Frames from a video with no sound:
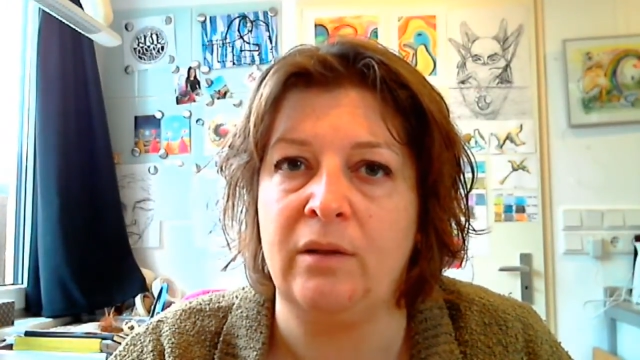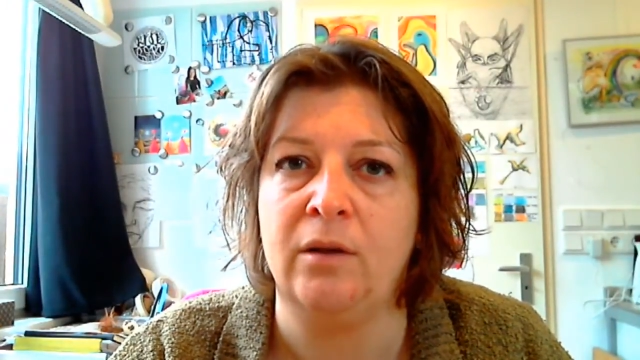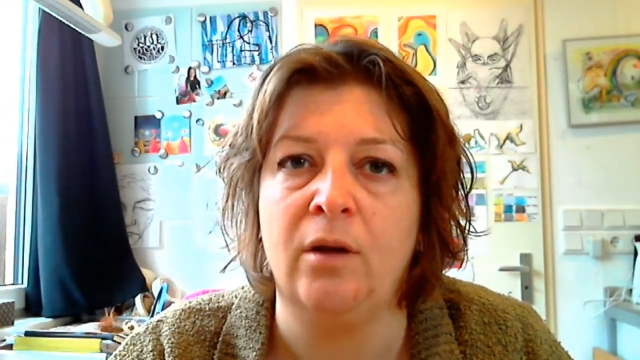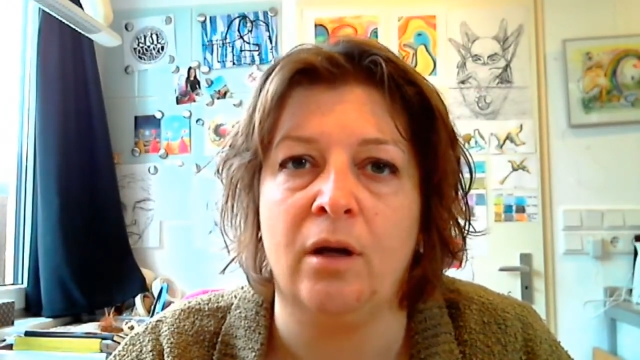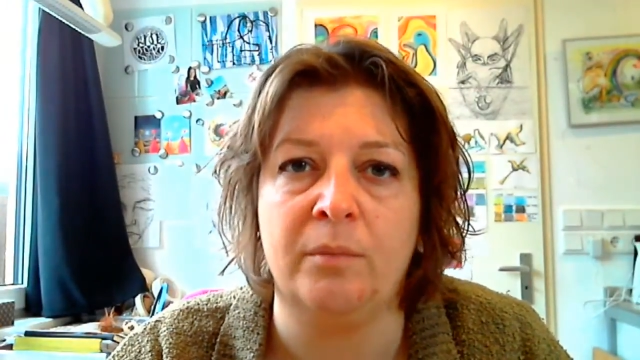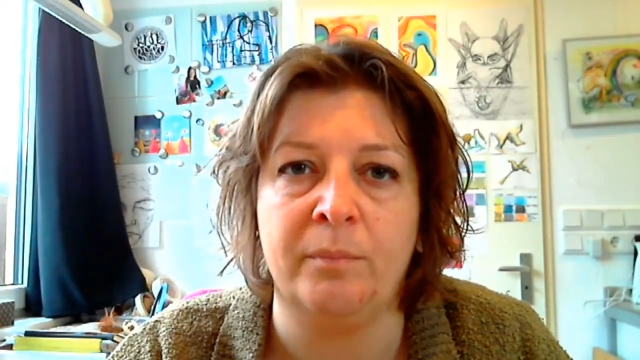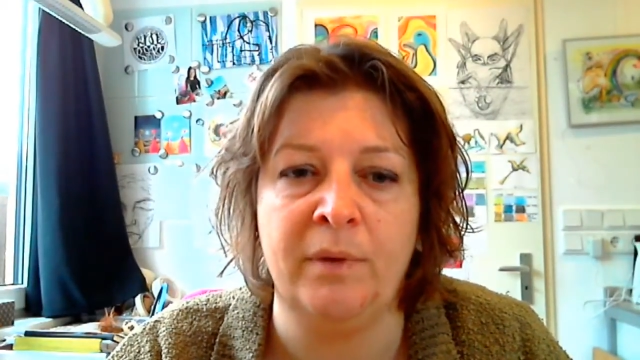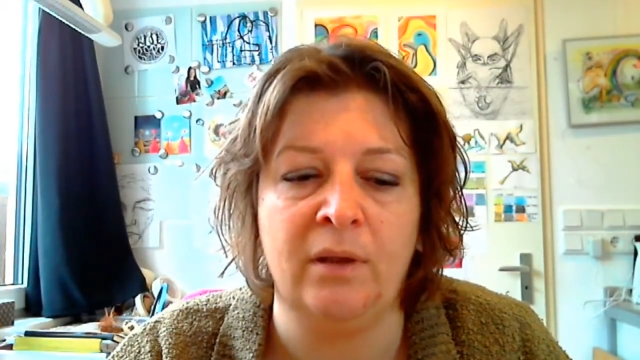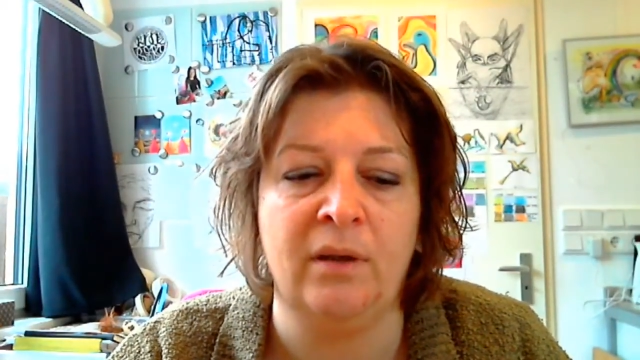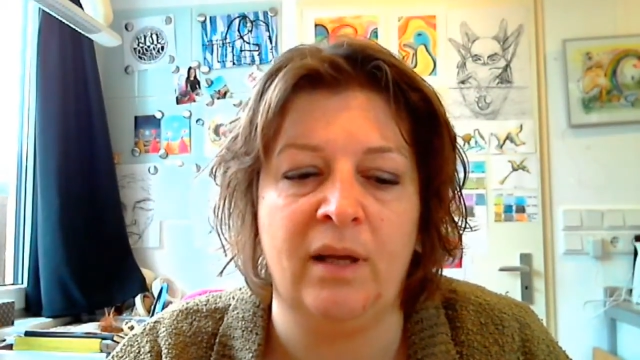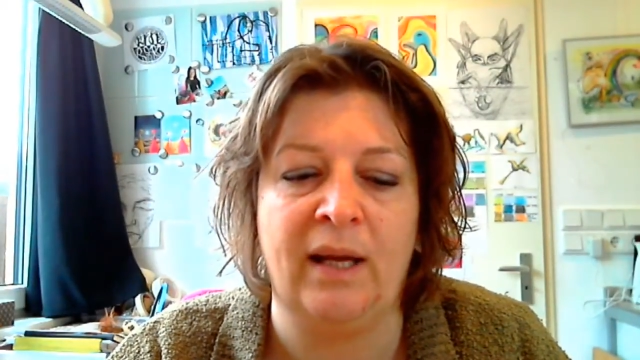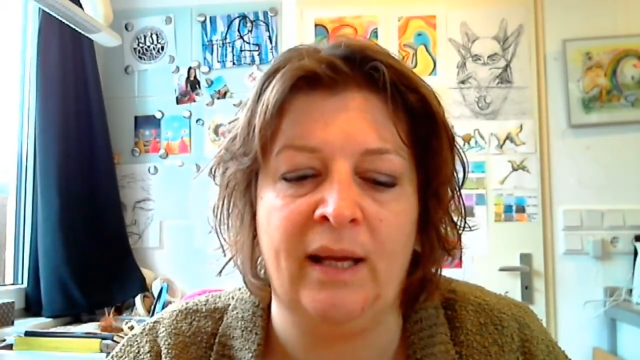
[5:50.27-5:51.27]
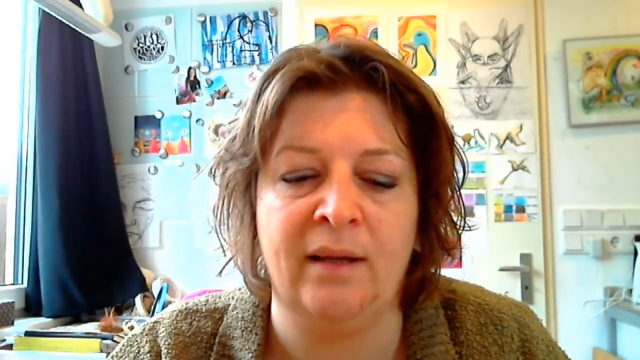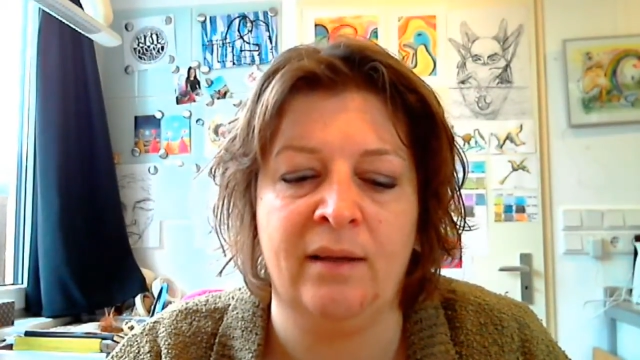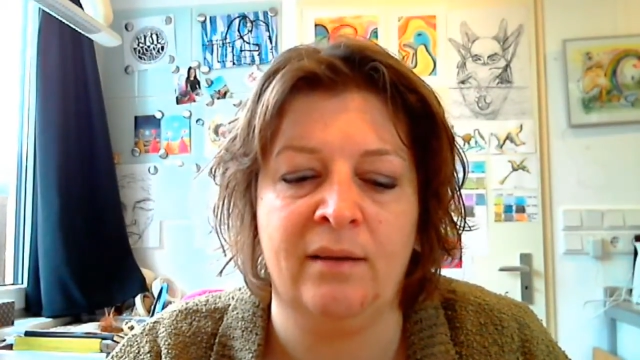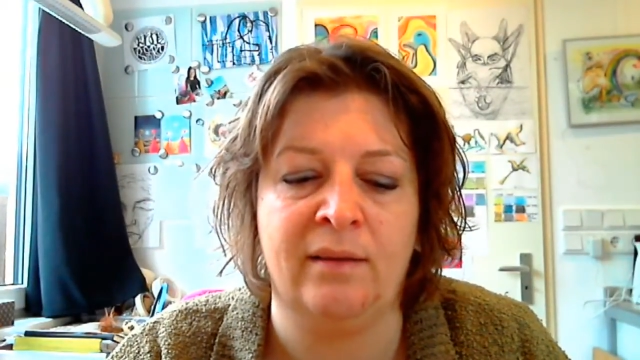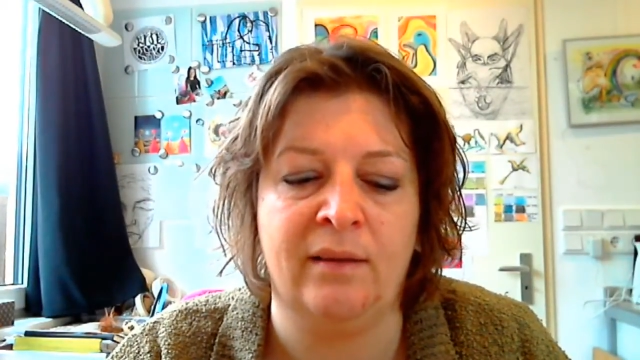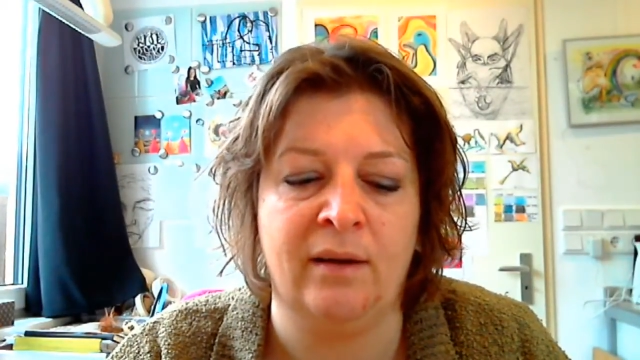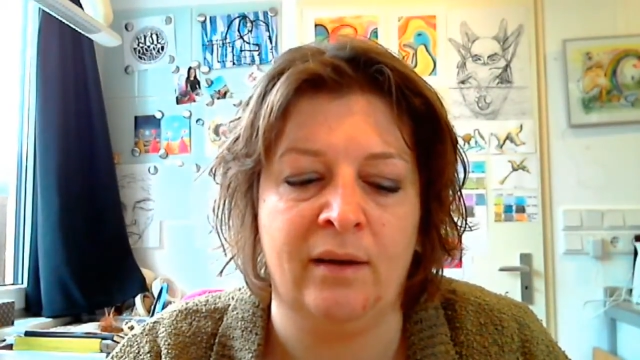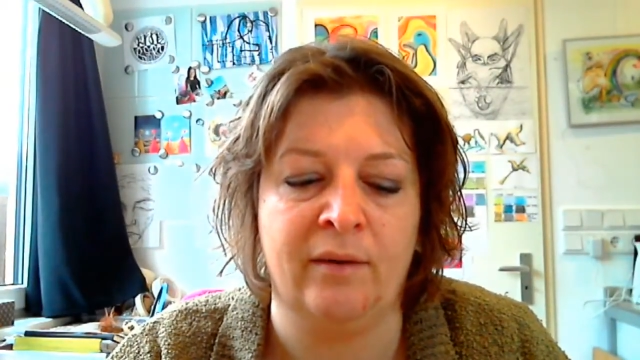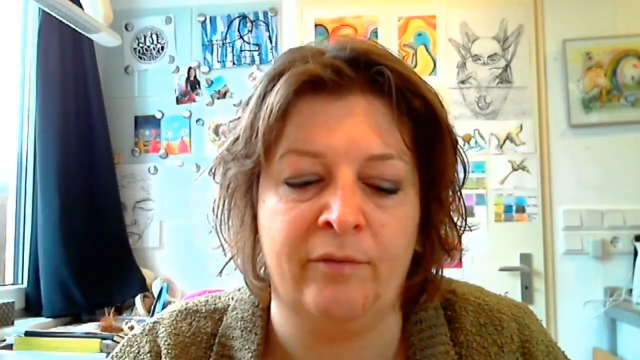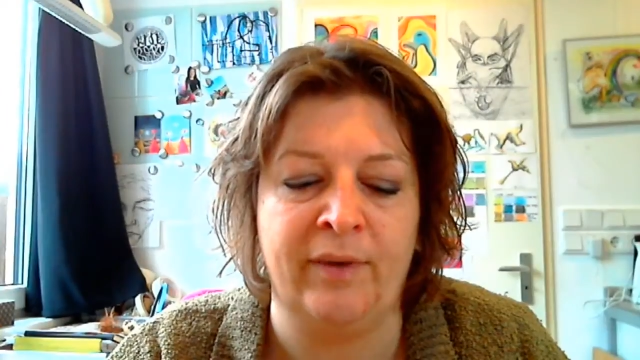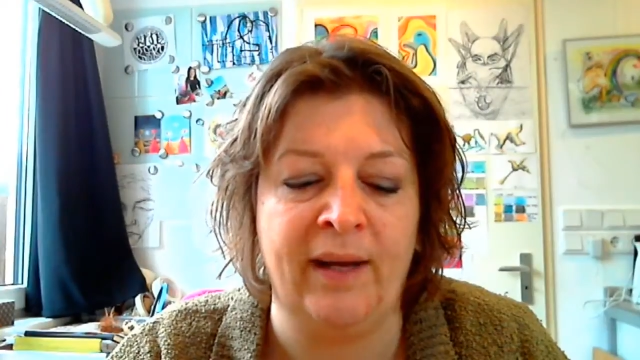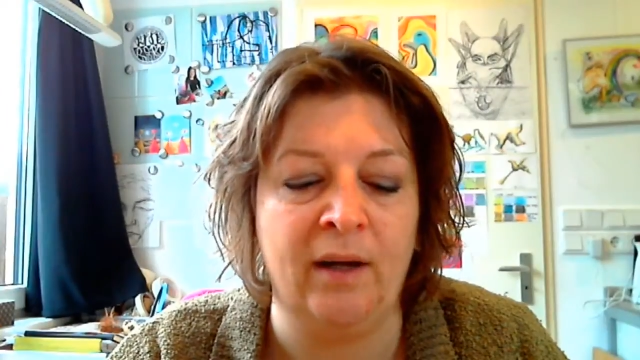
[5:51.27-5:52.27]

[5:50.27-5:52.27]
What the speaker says: Cotman and the Van